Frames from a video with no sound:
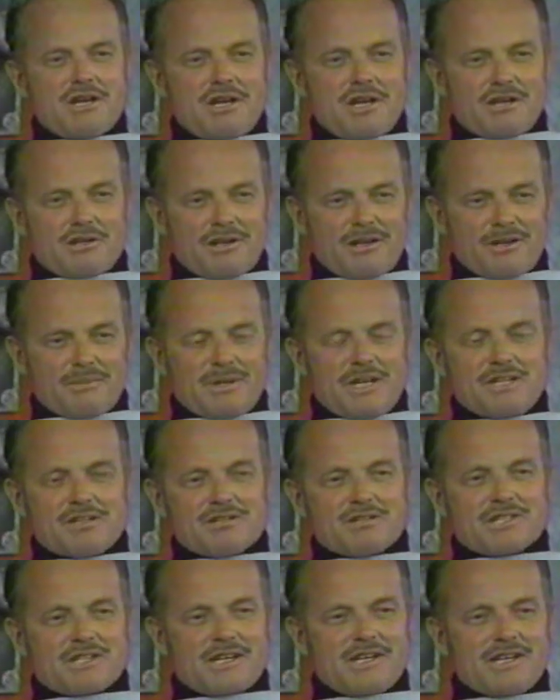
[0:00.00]
in all the
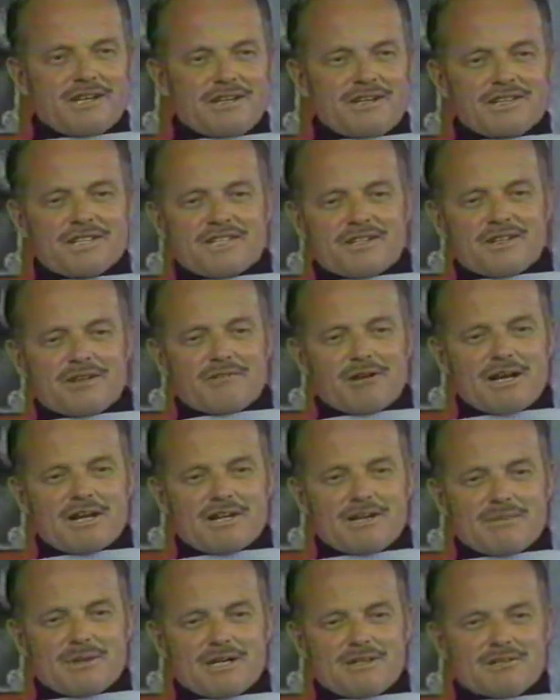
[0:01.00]
major ski areas in the
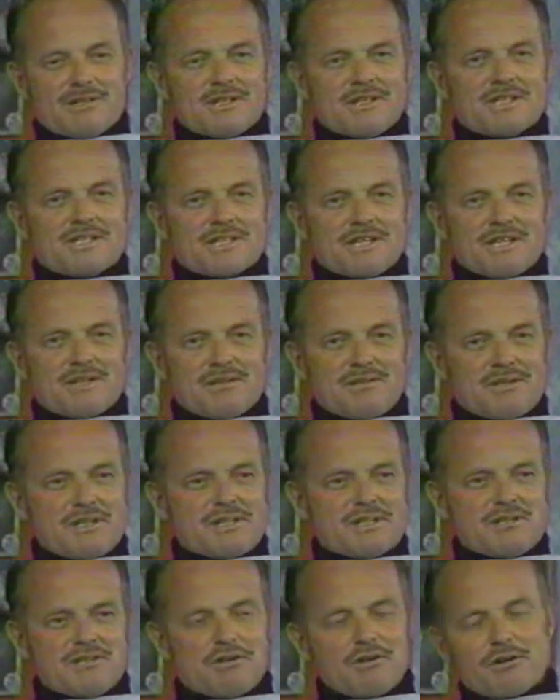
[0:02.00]
Rocky Mountains and
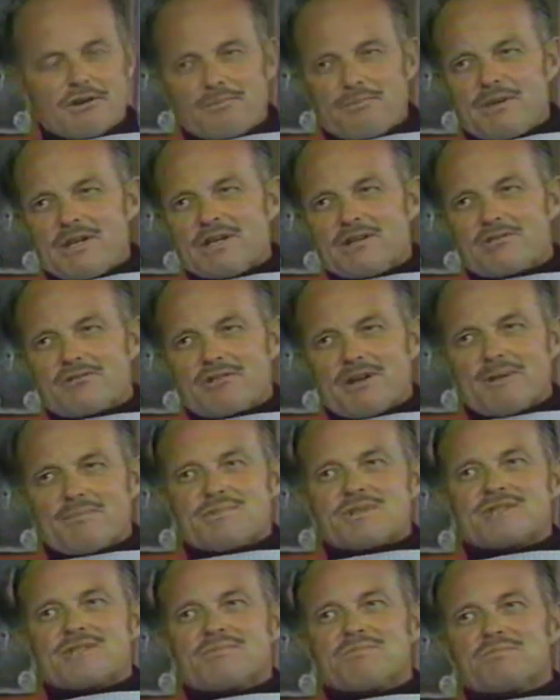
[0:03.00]
in European
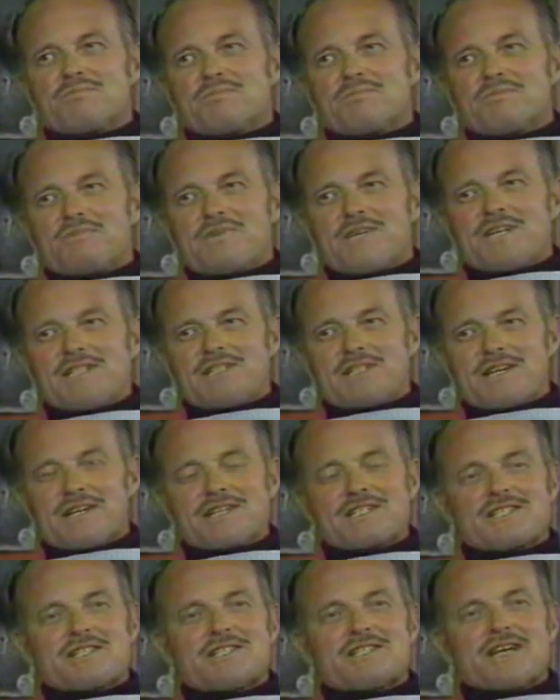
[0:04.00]
trips. These
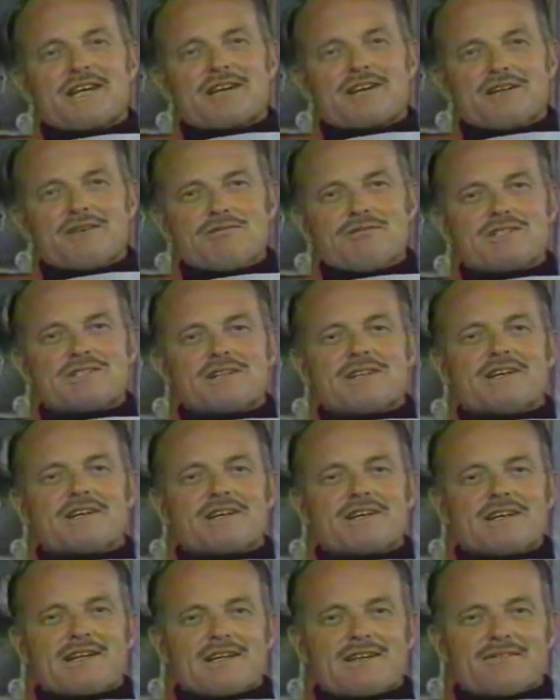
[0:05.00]
Texans out of Houston
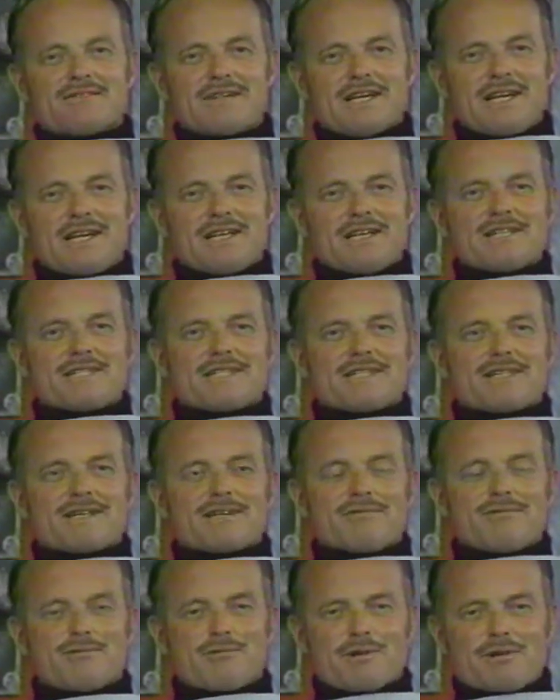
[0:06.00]
and out of Dallas and
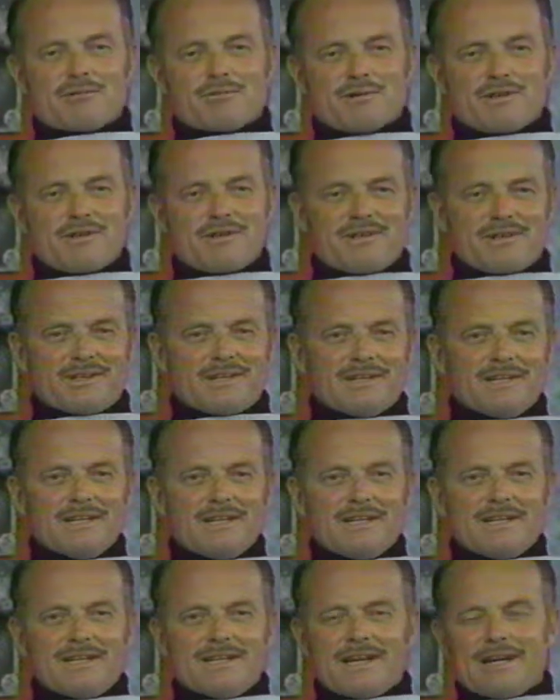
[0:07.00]
out of Fort Worth and
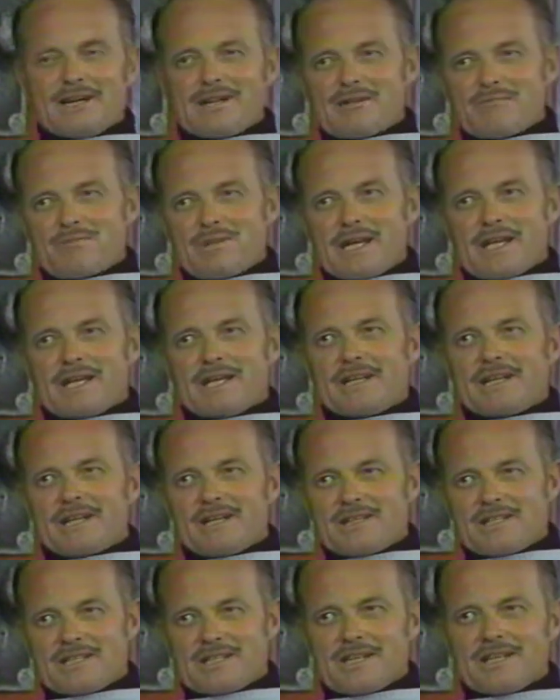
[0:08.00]
out of the
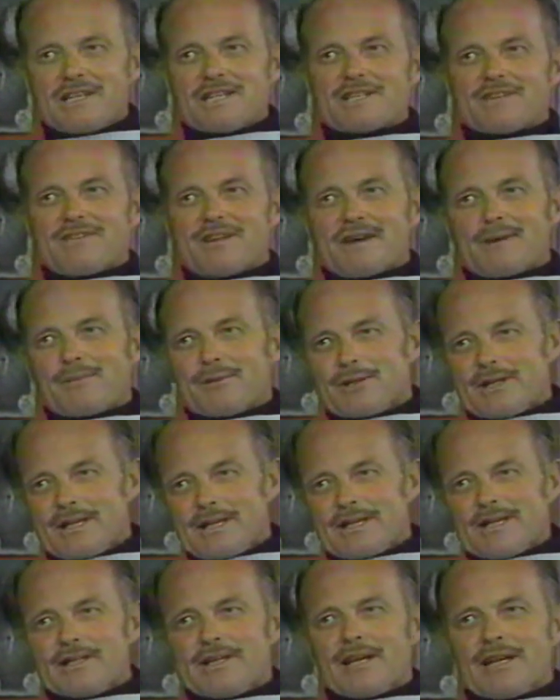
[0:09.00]
panhandle cities of
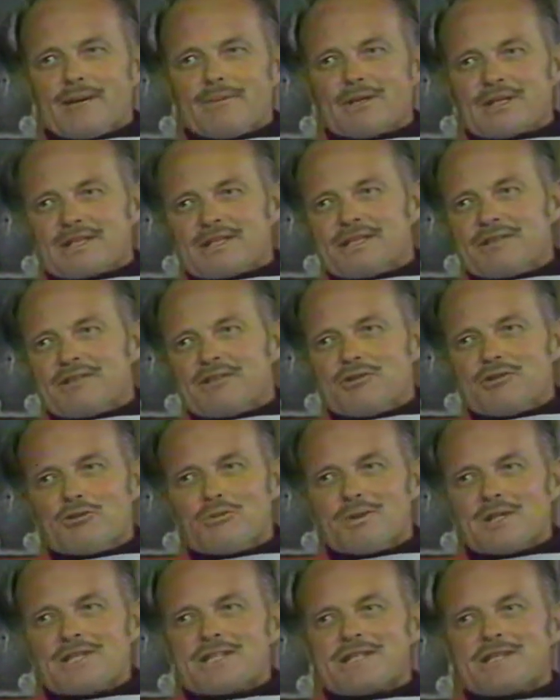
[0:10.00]
Amarillo and Lubbock and
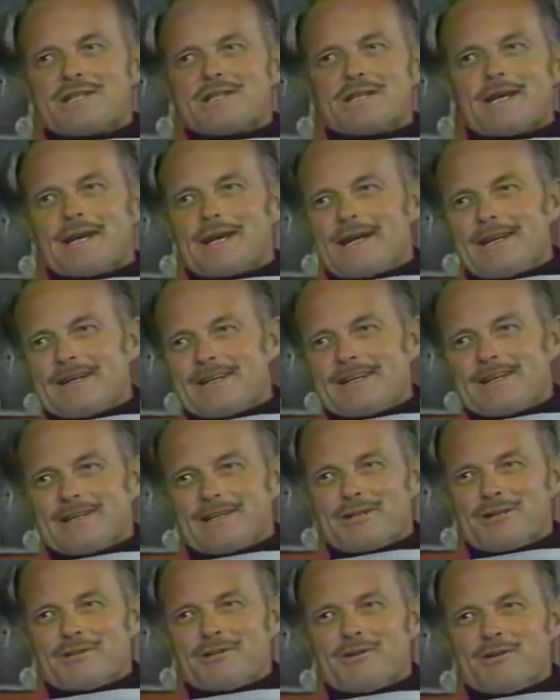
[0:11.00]
Dumas and Dalhart
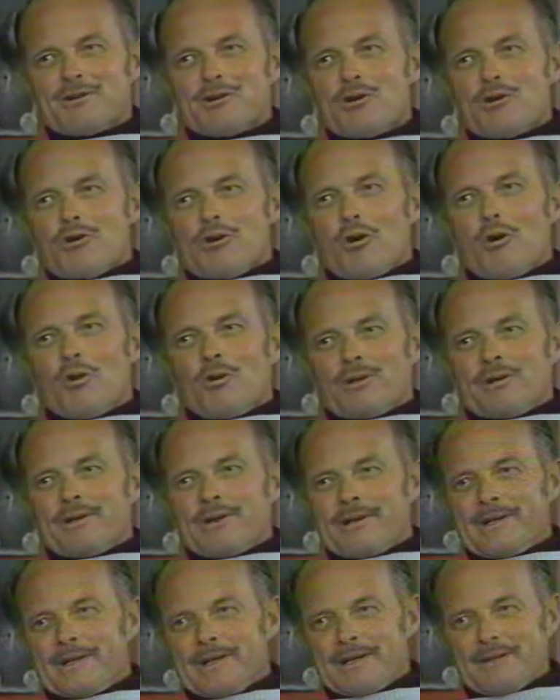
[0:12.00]
and
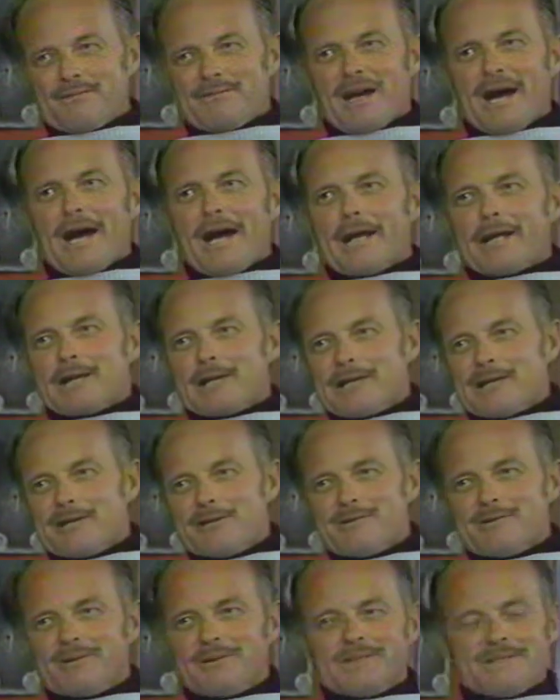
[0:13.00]
Olton and
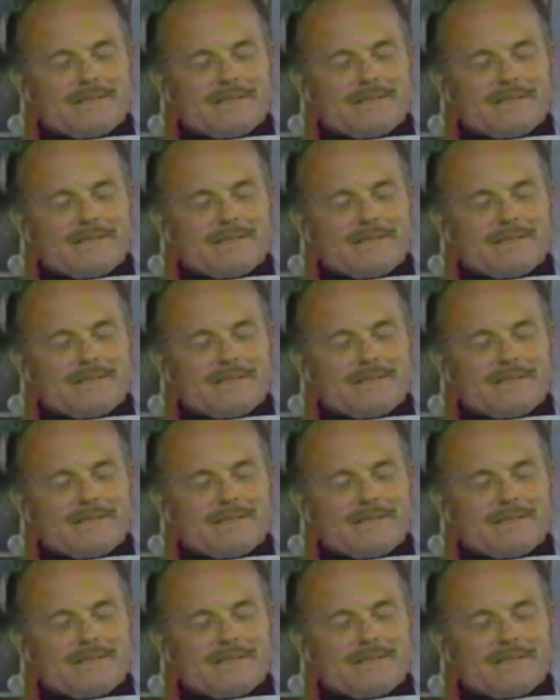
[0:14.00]
Idalou.